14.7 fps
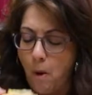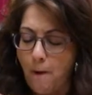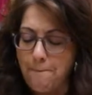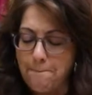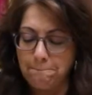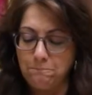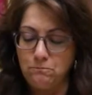
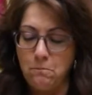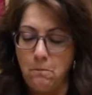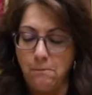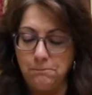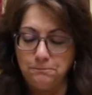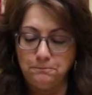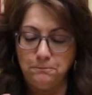
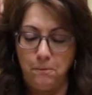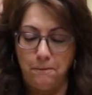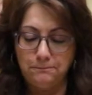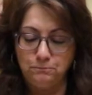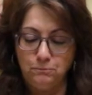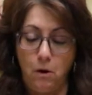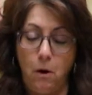
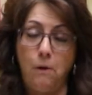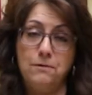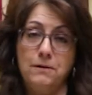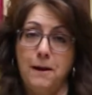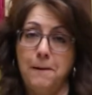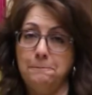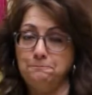Oh,
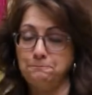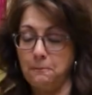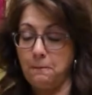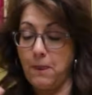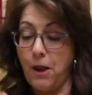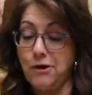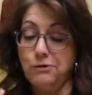and that,
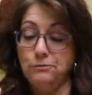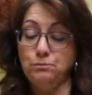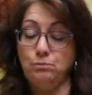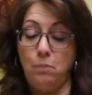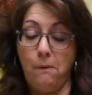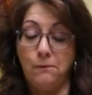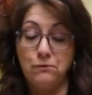you can
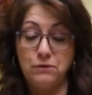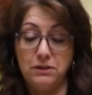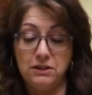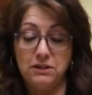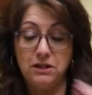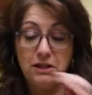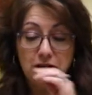
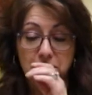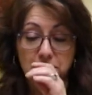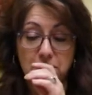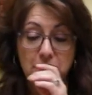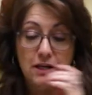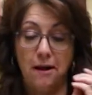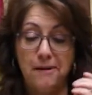really taste
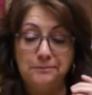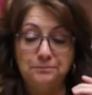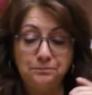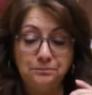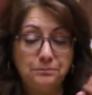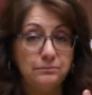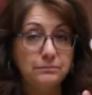
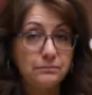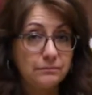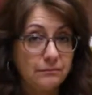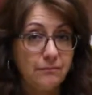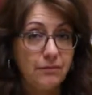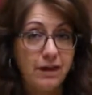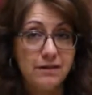the
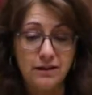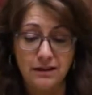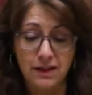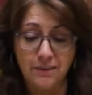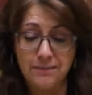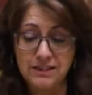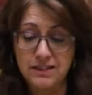
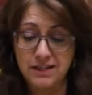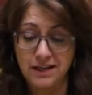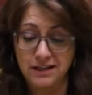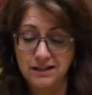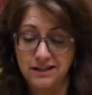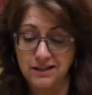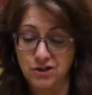lemon
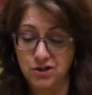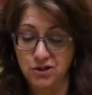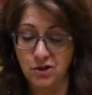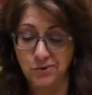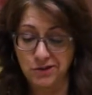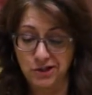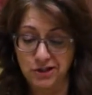zest. It is
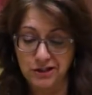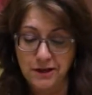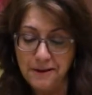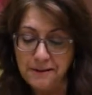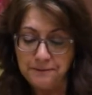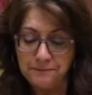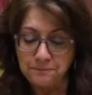so good.
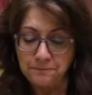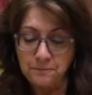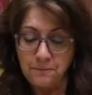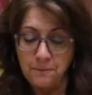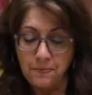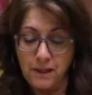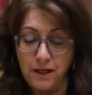
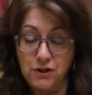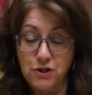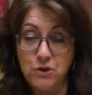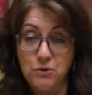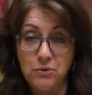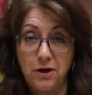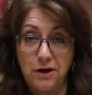
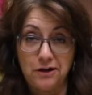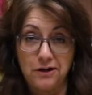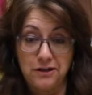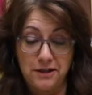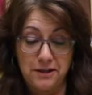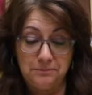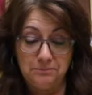You are
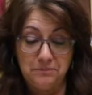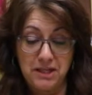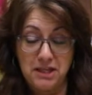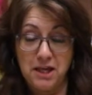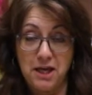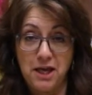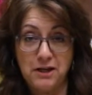gonna be
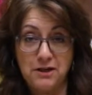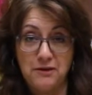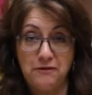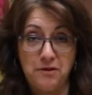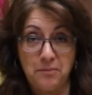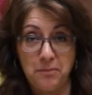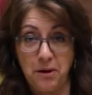the hit
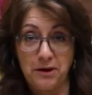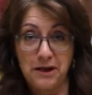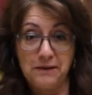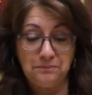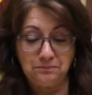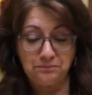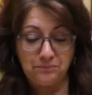of the
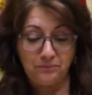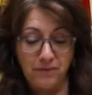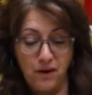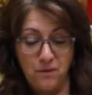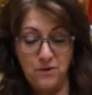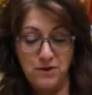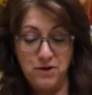party
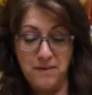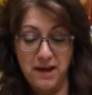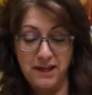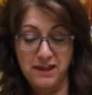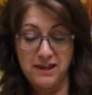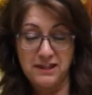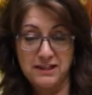when you
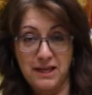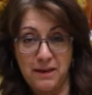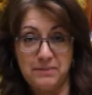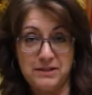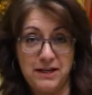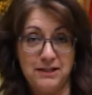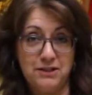make this
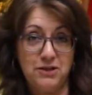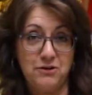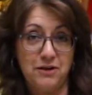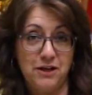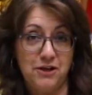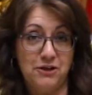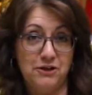appetizer
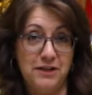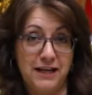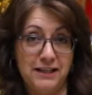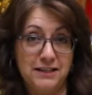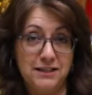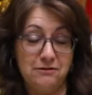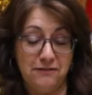at your
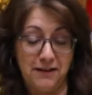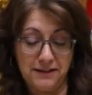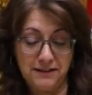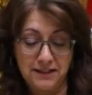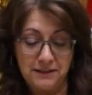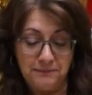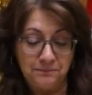next
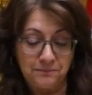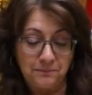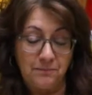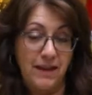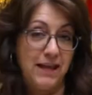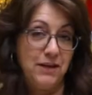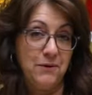event.
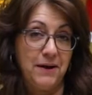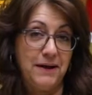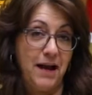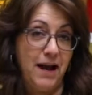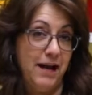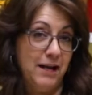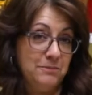
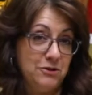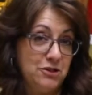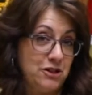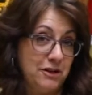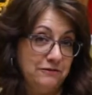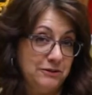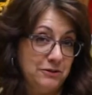Anyway, I am
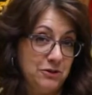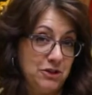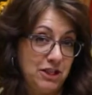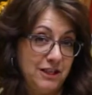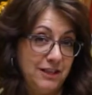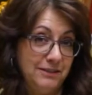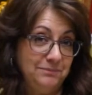Chef
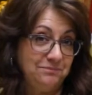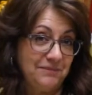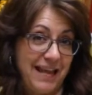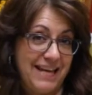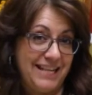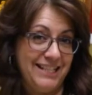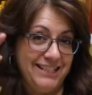Lucia,
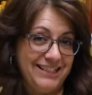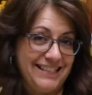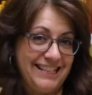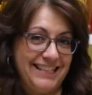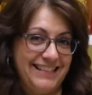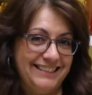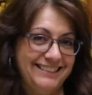and I'll
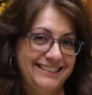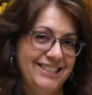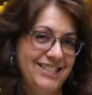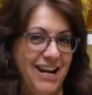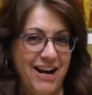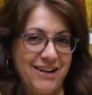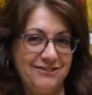see ya.
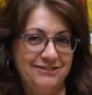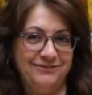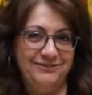Ciao.